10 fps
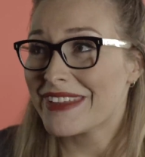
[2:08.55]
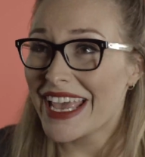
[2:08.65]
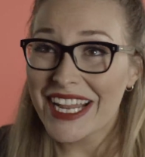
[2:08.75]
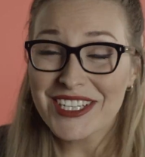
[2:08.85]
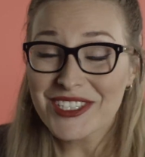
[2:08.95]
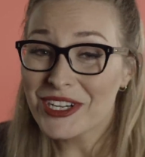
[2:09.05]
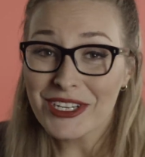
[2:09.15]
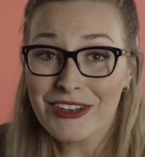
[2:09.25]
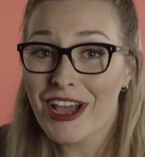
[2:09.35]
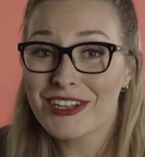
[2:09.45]
And I just
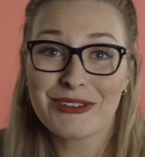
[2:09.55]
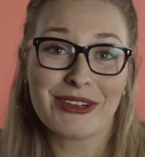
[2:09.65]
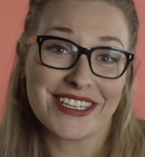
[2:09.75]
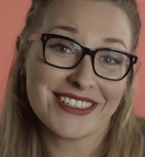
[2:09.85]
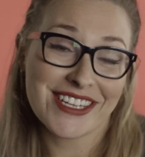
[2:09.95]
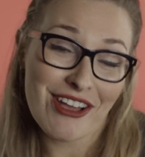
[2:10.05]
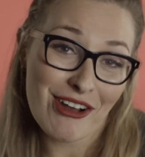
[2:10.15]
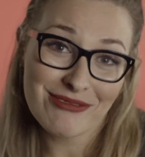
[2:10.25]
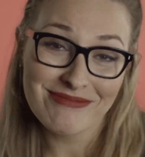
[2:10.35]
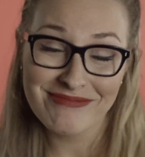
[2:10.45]
could not do it, you
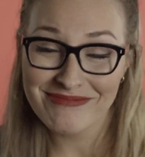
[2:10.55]
know?